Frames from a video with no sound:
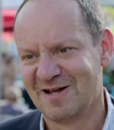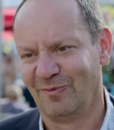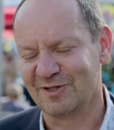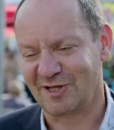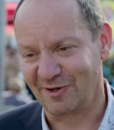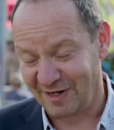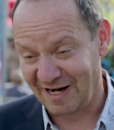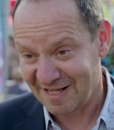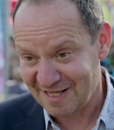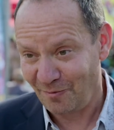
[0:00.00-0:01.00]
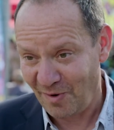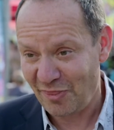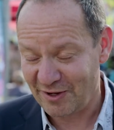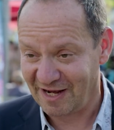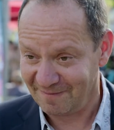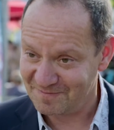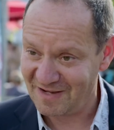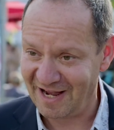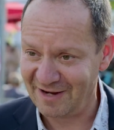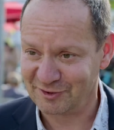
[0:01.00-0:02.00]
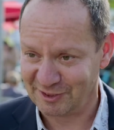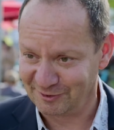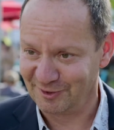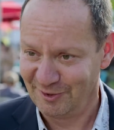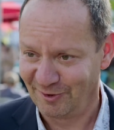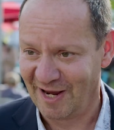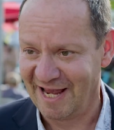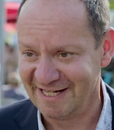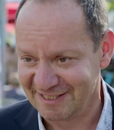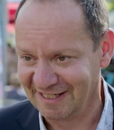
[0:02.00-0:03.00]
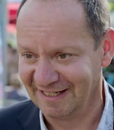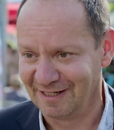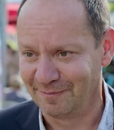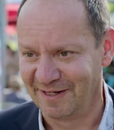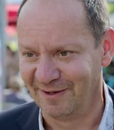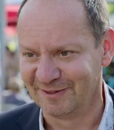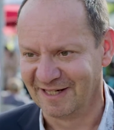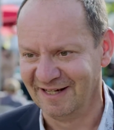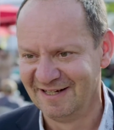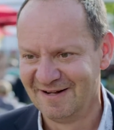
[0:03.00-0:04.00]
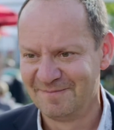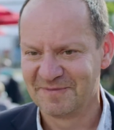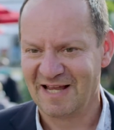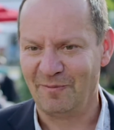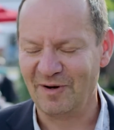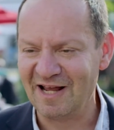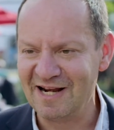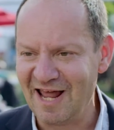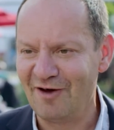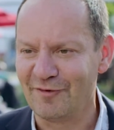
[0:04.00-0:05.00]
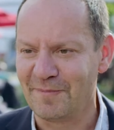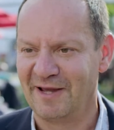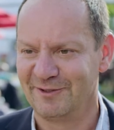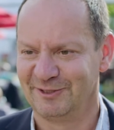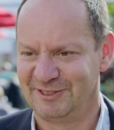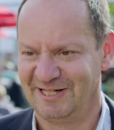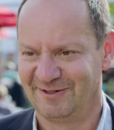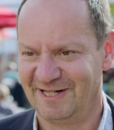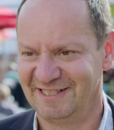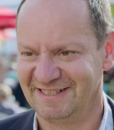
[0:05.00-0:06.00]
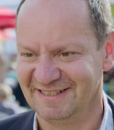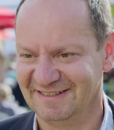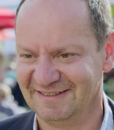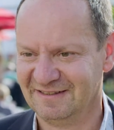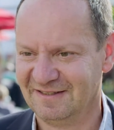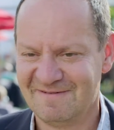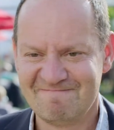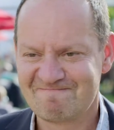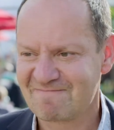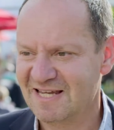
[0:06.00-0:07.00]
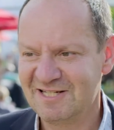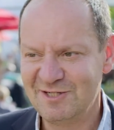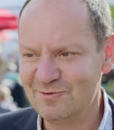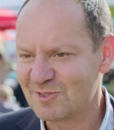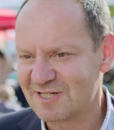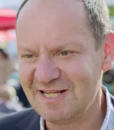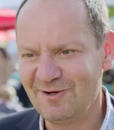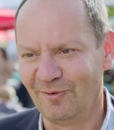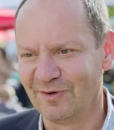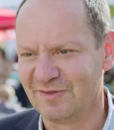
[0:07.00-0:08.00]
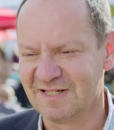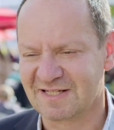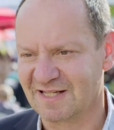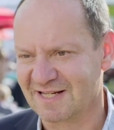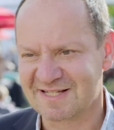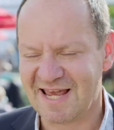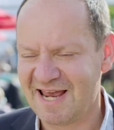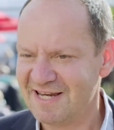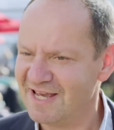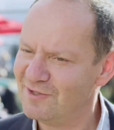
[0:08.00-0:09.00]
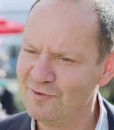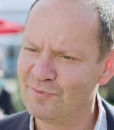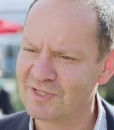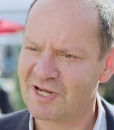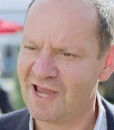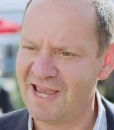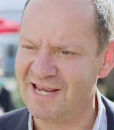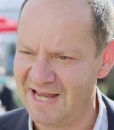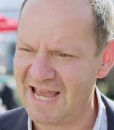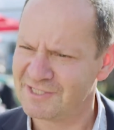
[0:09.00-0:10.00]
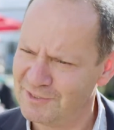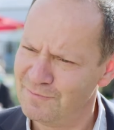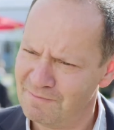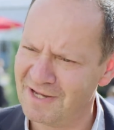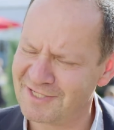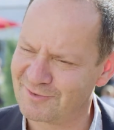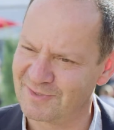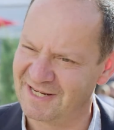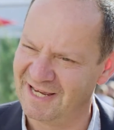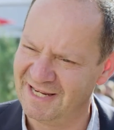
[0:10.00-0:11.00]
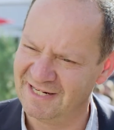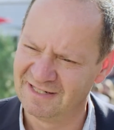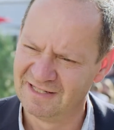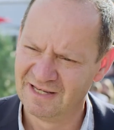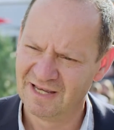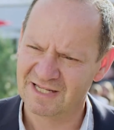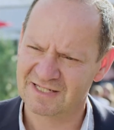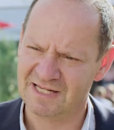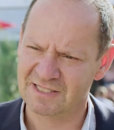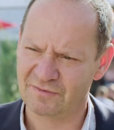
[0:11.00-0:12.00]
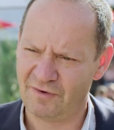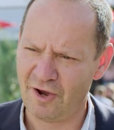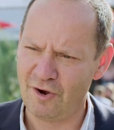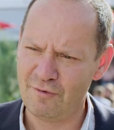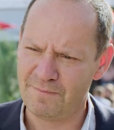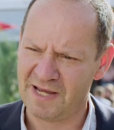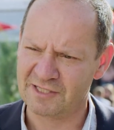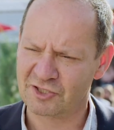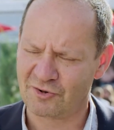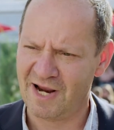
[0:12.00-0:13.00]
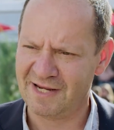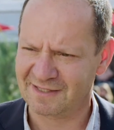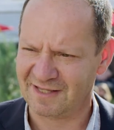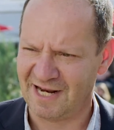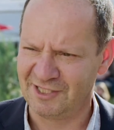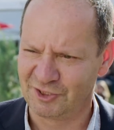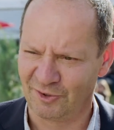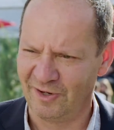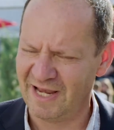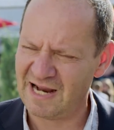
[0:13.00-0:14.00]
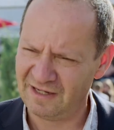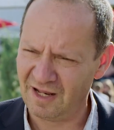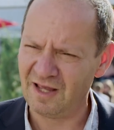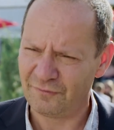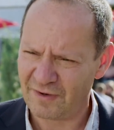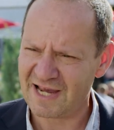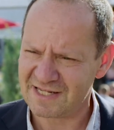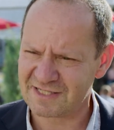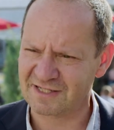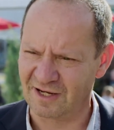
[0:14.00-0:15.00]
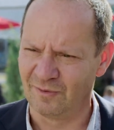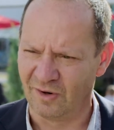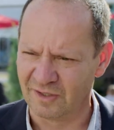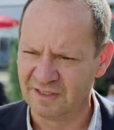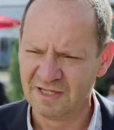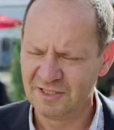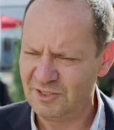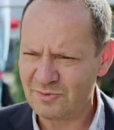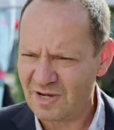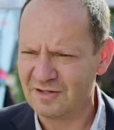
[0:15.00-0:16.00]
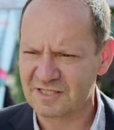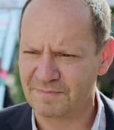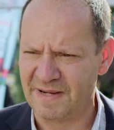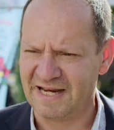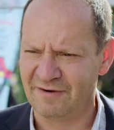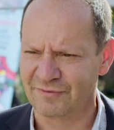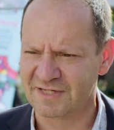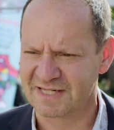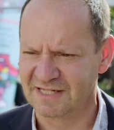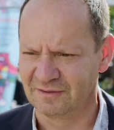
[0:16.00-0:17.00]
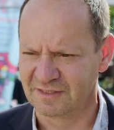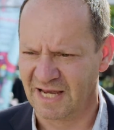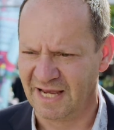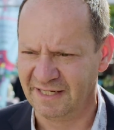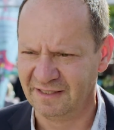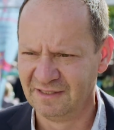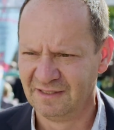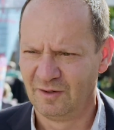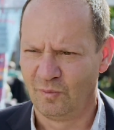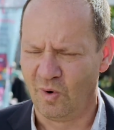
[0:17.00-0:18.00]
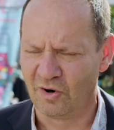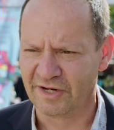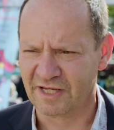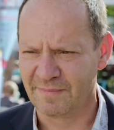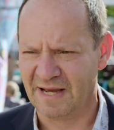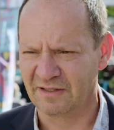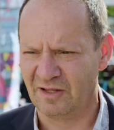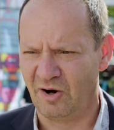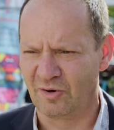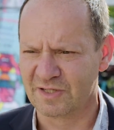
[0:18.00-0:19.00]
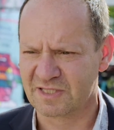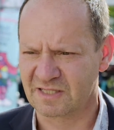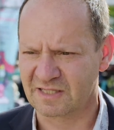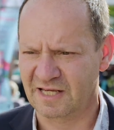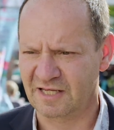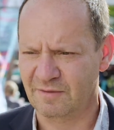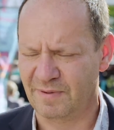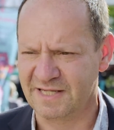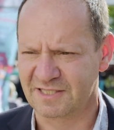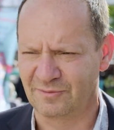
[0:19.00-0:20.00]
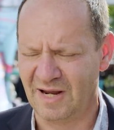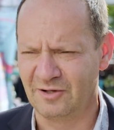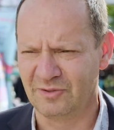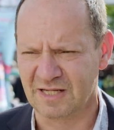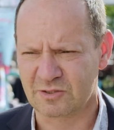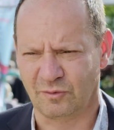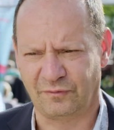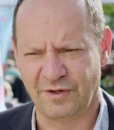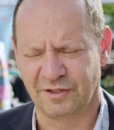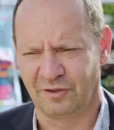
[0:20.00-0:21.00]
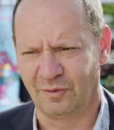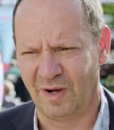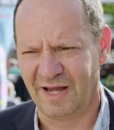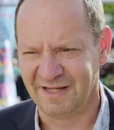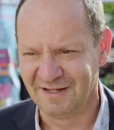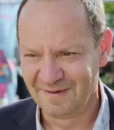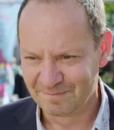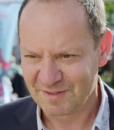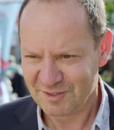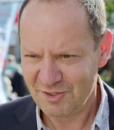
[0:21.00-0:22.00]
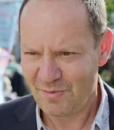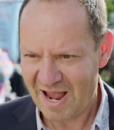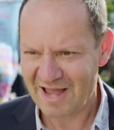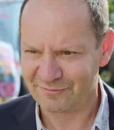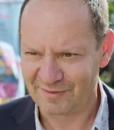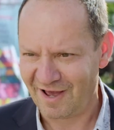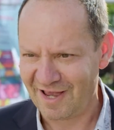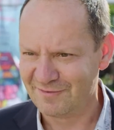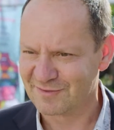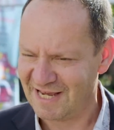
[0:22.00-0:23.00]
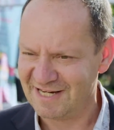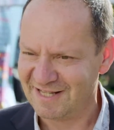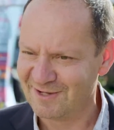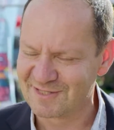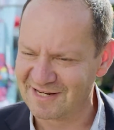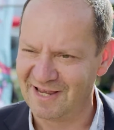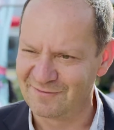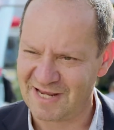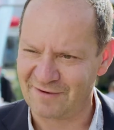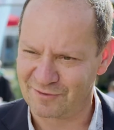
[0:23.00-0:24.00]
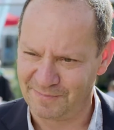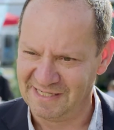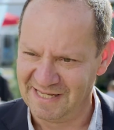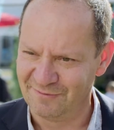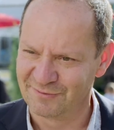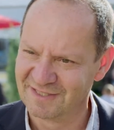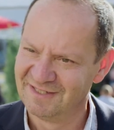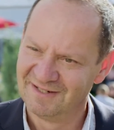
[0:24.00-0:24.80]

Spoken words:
what's going on? And I think one thing, I have children your age and a little bit older, and what I love about your generation is you see all of these things, and yet you retain, as you must retain, a sense of hope and strength and joy, and life has to go on. You can't spend every single day worrying about the horrors that are taking place around us or further away. You have lives, and those lives have to be lived